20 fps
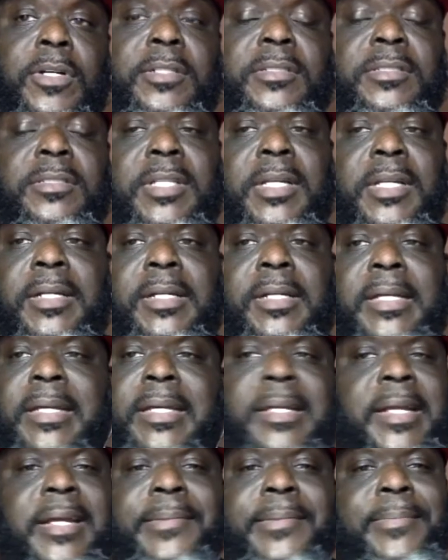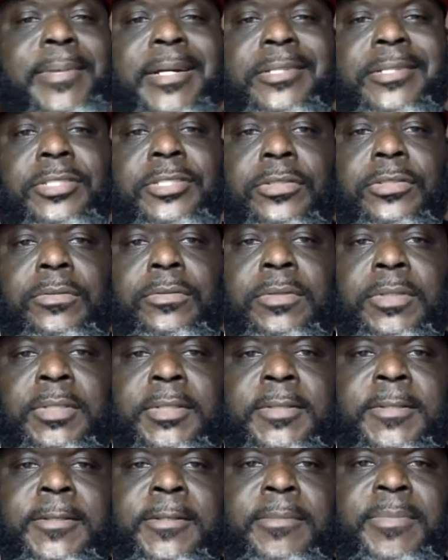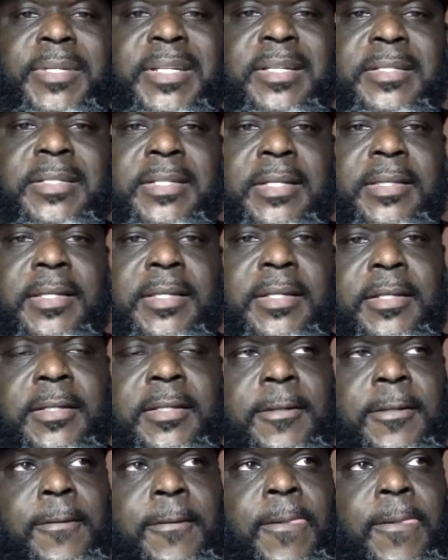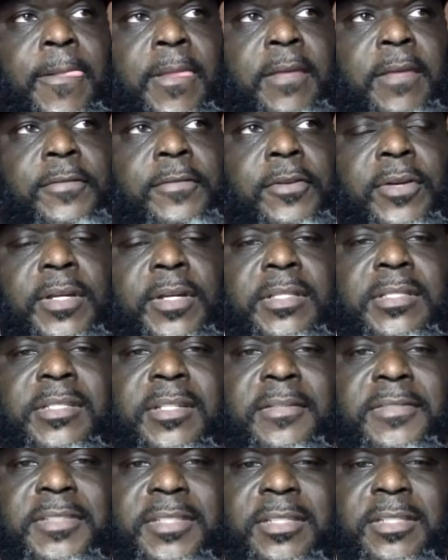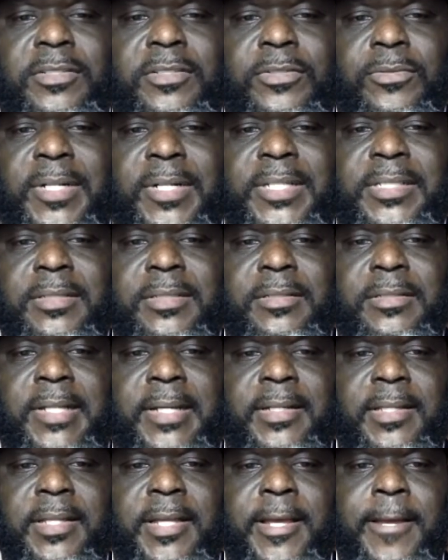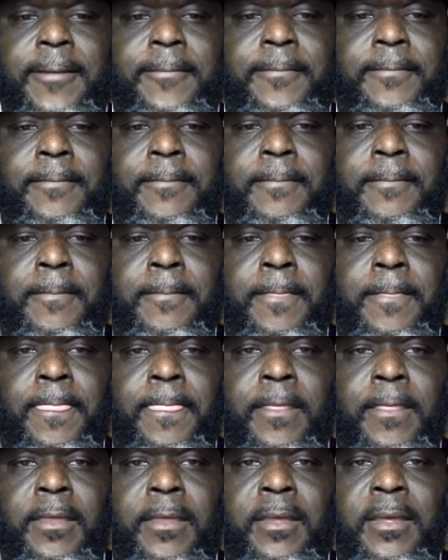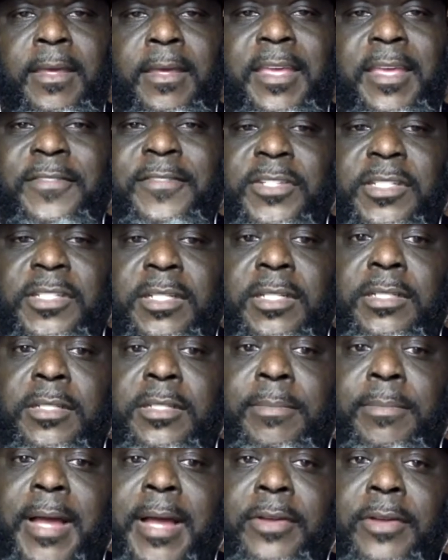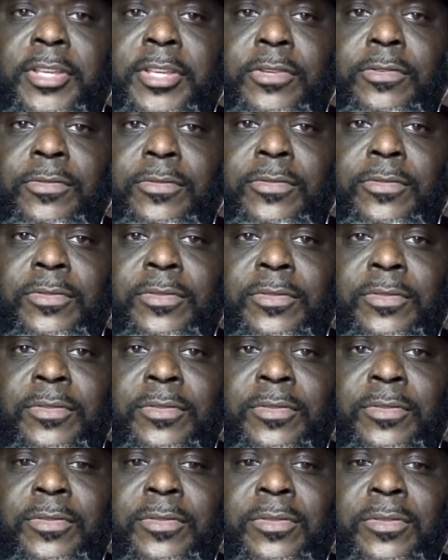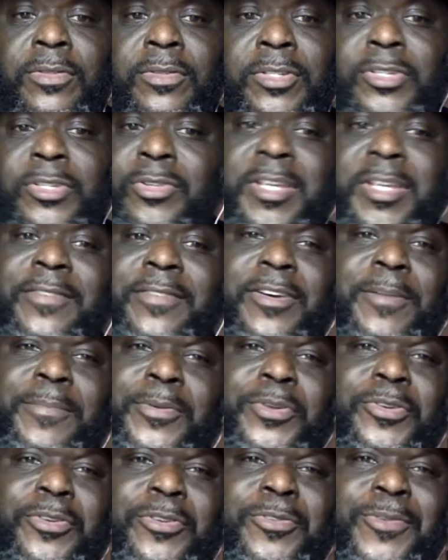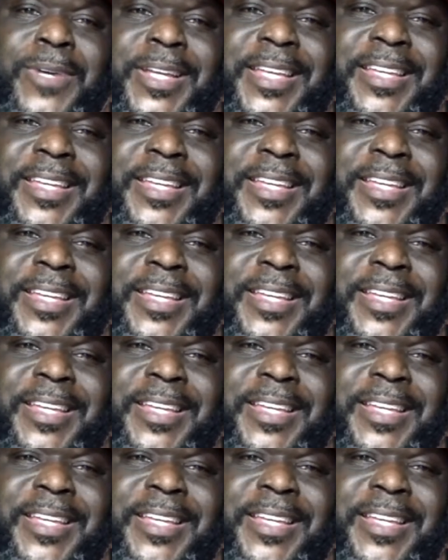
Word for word: you know, understanding that it ain't about you, because I think if you're in tough situations like that, if it's just about you, you'll give up or you'll